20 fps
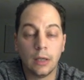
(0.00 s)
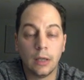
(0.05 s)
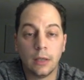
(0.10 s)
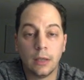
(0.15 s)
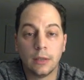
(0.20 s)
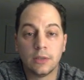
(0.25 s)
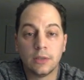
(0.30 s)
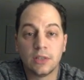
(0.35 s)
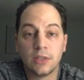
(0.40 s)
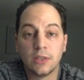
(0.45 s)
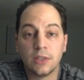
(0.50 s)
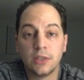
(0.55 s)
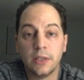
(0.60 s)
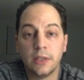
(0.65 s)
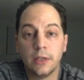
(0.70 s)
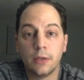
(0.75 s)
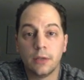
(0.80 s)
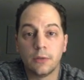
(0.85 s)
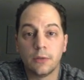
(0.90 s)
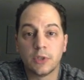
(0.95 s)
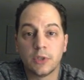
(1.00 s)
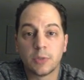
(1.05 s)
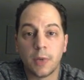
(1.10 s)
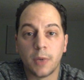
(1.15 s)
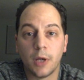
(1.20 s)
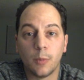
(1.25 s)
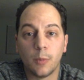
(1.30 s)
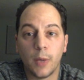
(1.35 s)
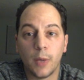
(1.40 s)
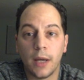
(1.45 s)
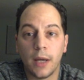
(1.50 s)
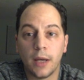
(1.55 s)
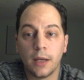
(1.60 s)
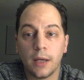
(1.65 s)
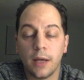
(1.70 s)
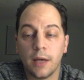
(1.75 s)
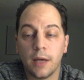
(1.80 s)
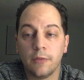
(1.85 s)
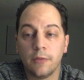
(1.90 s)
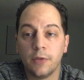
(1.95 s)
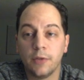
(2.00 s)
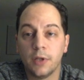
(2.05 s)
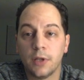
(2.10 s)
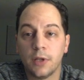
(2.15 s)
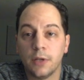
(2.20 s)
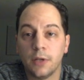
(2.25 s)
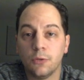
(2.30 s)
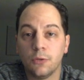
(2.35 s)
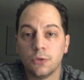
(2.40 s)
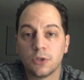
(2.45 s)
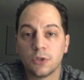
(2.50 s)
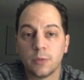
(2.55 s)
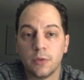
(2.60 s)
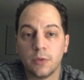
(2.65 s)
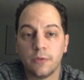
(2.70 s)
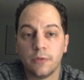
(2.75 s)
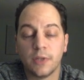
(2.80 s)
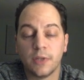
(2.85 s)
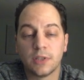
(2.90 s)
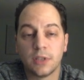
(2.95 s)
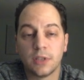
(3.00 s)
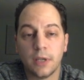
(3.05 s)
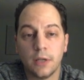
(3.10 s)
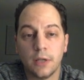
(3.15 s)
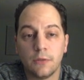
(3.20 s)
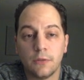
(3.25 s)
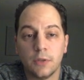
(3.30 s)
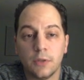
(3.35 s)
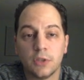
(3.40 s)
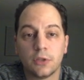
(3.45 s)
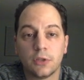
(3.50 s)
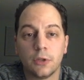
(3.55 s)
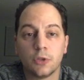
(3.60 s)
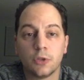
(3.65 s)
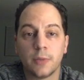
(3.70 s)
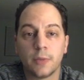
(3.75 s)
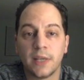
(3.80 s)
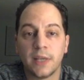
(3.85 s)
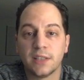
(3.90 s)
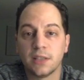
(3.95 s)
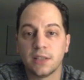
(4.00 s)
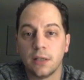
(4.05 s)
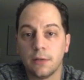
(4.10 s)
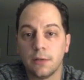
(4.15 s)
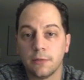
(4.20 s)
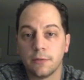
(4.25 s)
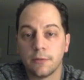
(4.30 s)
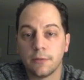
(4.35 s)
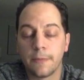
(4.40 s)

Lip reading: since he didn't respond back, I figured I'd do some investigative research myself.